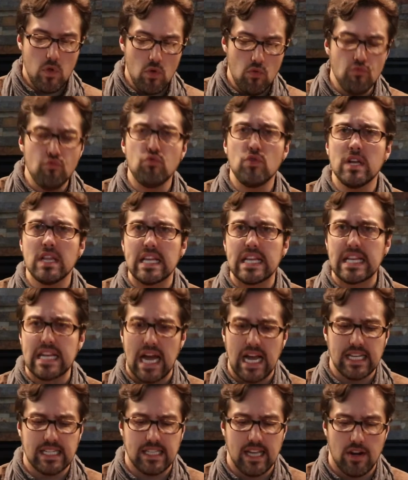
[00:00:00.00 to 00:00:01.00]
Really
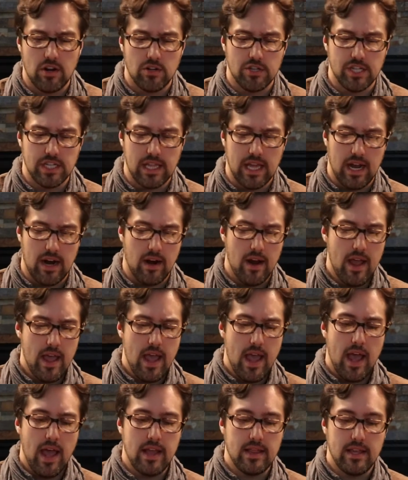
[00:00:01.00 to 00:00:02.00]
nice energy there.
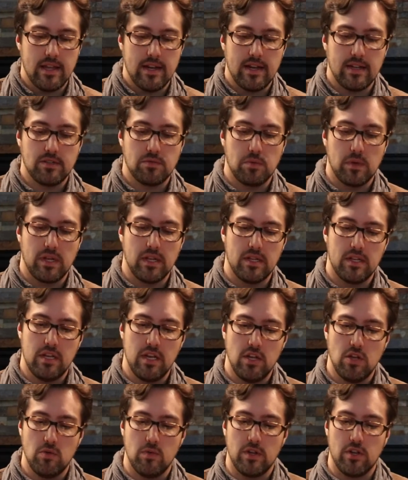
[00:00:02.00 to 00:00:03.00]
And then as we
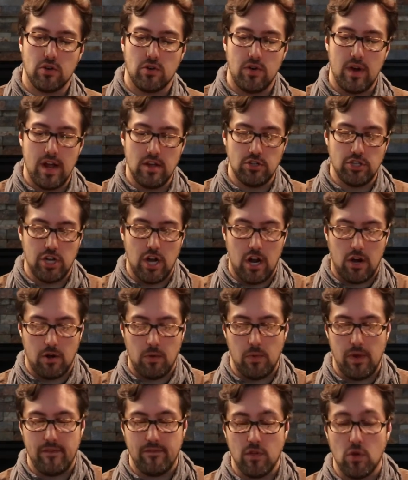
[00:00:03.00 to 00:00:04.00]
continue in your crown chakra,
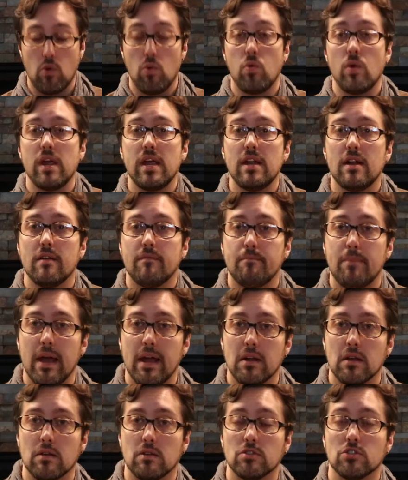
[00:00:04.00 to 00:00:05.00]
we have the Queen of
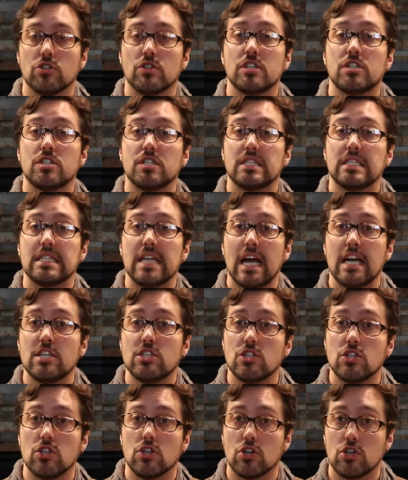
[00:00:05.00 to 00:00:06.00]
Pentacles. So this is
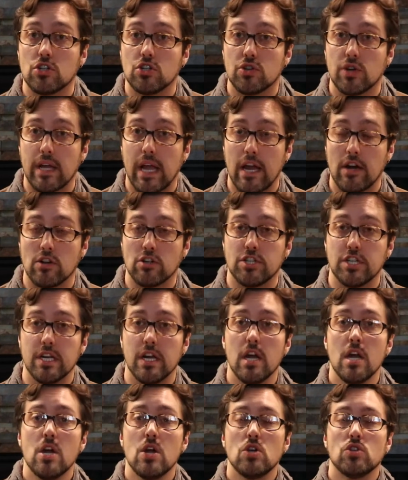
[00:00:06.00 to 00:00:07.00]
nice nurturing energy.
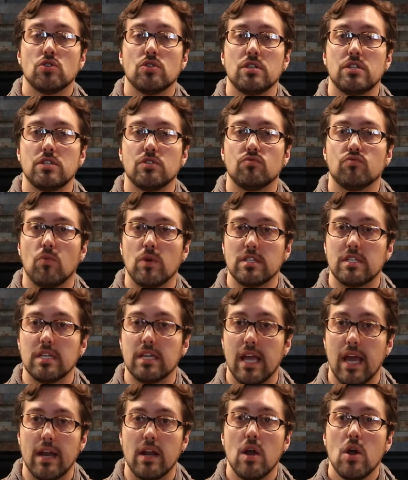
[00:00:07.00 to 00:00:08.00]
So this is, once
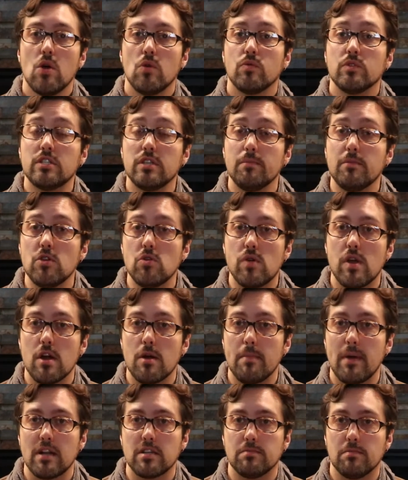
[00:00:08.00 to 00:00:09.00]
again, with something you care
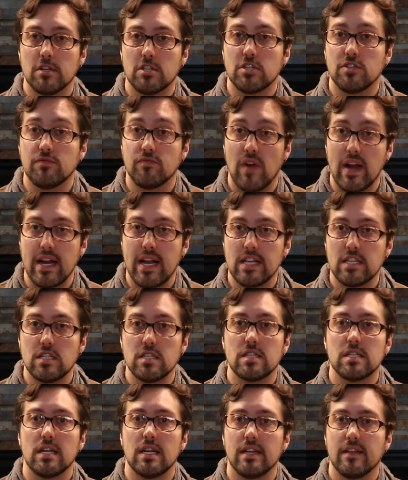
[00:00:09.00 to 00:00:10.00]
about as much as
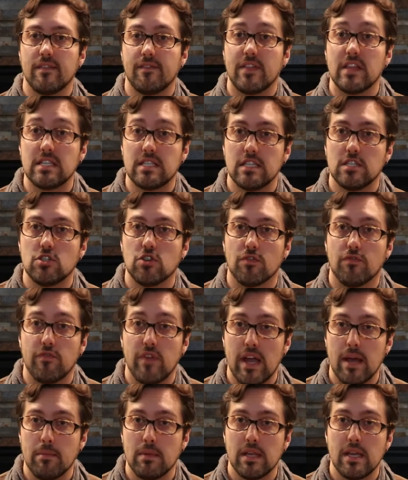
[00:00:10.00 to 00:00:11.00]
finances, and if this is your
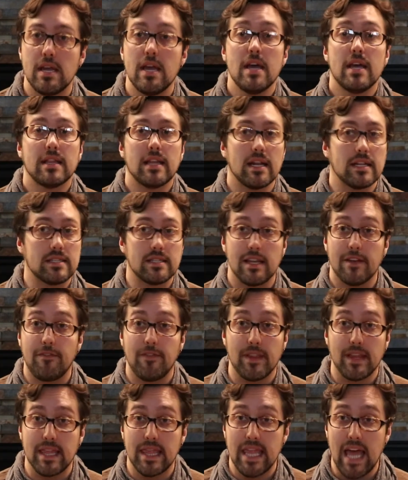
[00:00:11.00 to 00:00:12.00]
family, that is
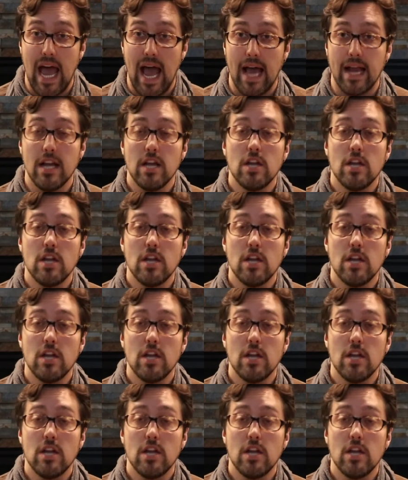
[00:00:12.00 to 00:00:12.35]
definitely that.